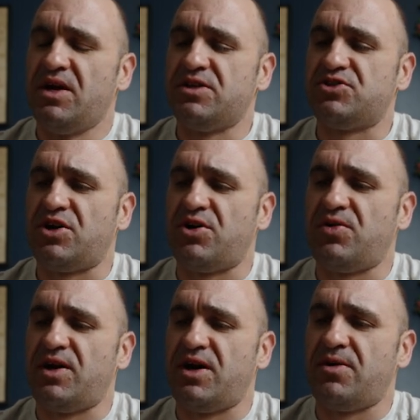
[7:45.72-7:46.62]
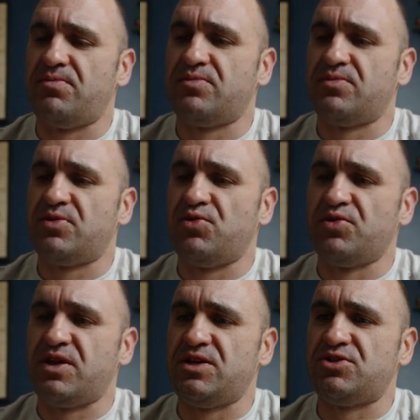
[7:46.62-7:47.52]
So the cool
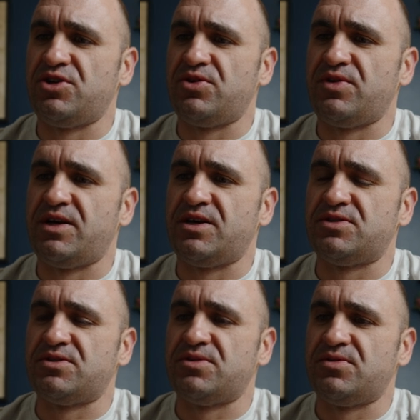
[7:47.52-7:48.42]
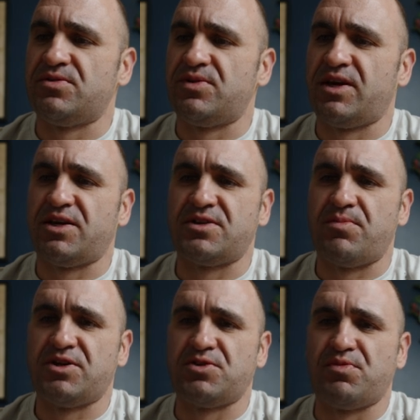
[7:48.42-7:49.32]
thing too is, like as I
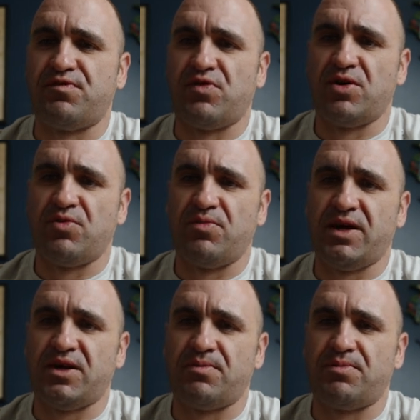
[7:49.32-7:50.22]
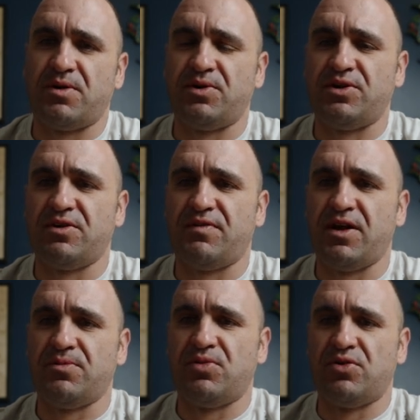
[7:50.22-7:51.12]
mentioned before, we'll make it publicly
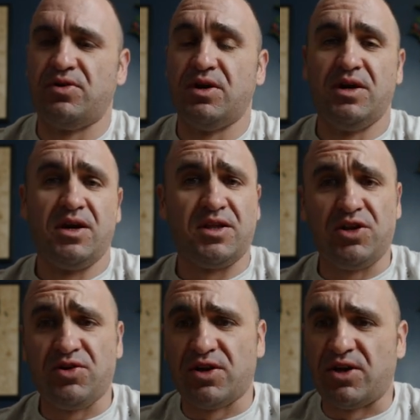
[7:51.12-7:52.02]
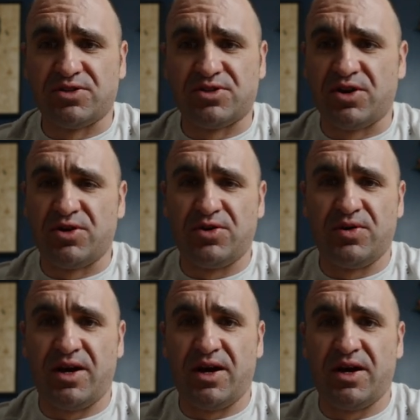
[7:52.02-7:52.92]
available. And then you can
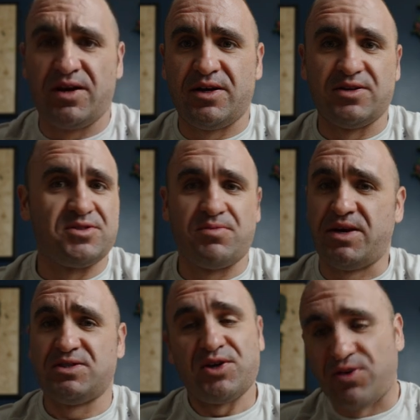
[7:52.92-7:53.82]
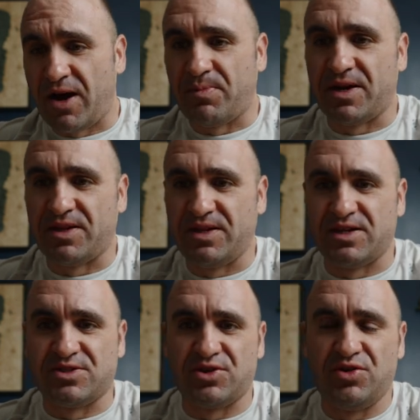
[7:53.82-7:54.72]
also customize the crap out of
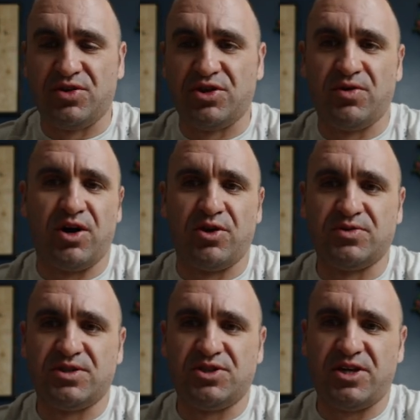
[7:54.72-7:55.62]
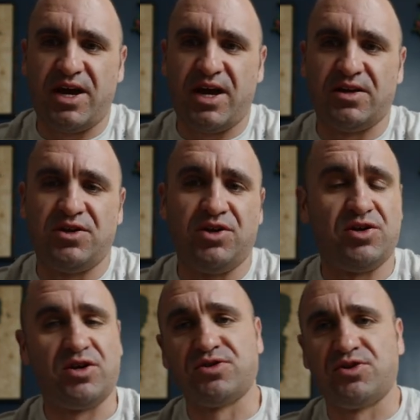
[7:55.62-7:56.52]
this. So you can do a hosted chat, and you
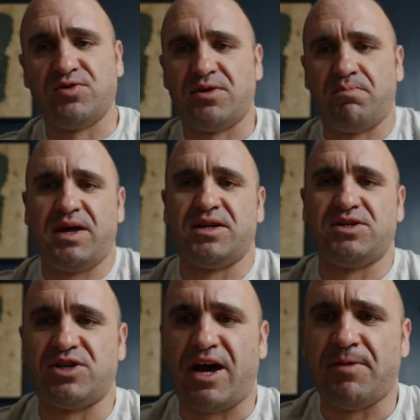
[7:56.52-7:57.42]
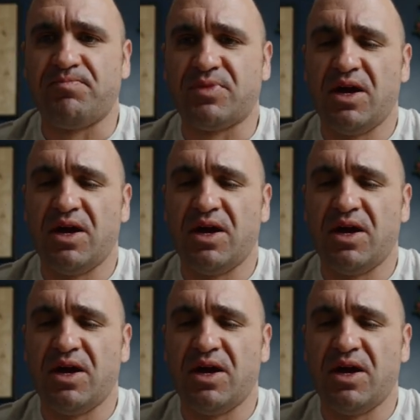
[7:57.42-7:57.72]
can also do an embedded chat,